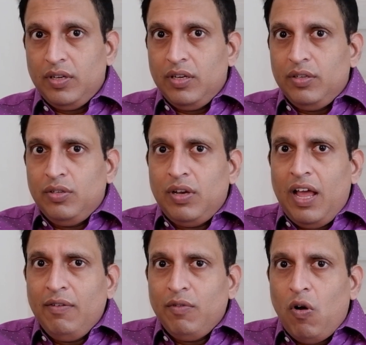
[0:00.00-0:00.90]
you
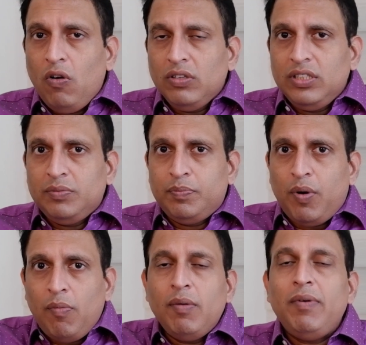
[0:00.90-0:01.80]
have all these
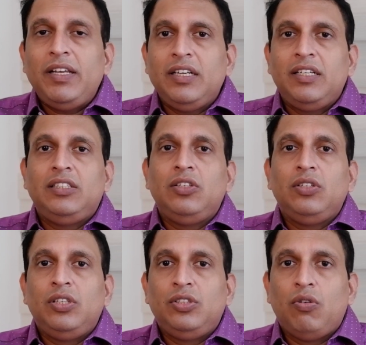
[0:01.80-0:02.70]
problematic
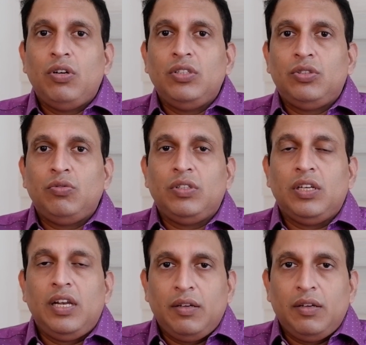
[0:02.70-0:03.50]
disorders together,